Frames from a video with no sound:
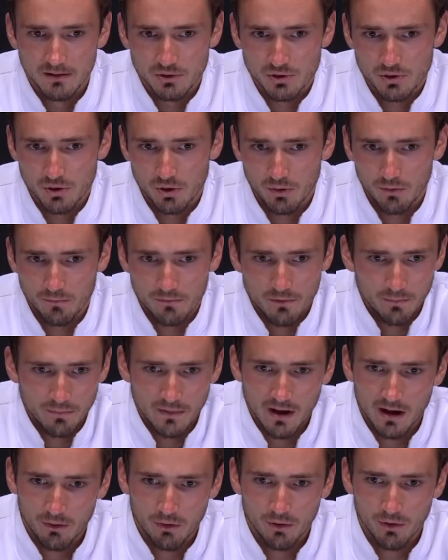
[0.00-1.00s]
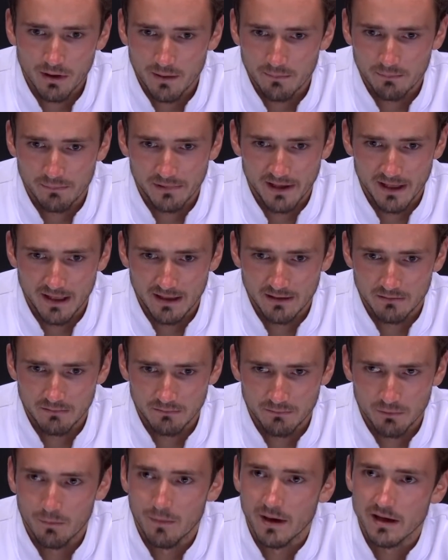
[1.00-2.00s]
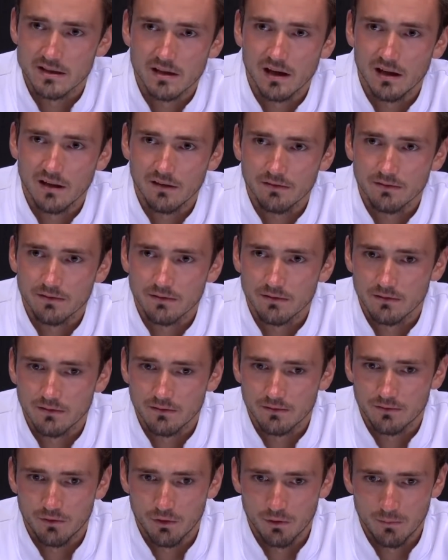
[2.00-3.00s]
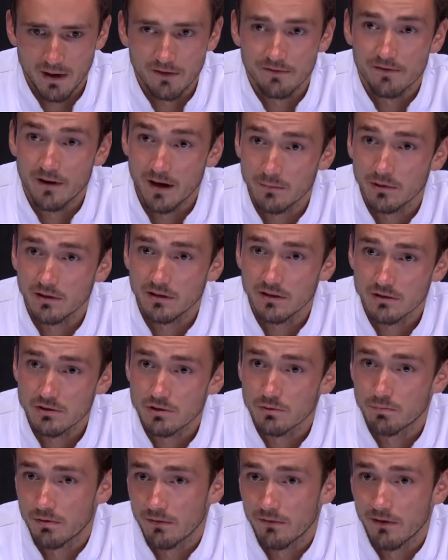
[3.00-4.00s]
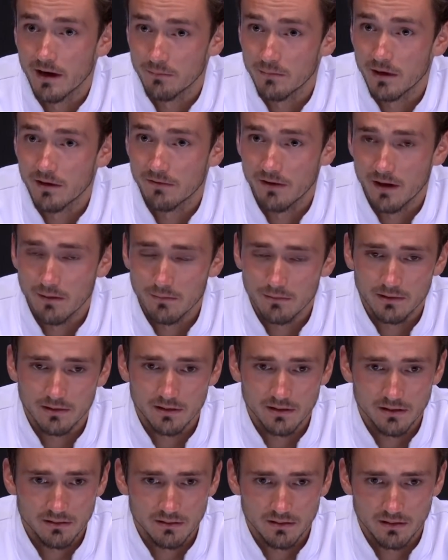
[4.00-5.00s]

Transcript: So from now on, I'm playing for myself, for my family, to provide my family,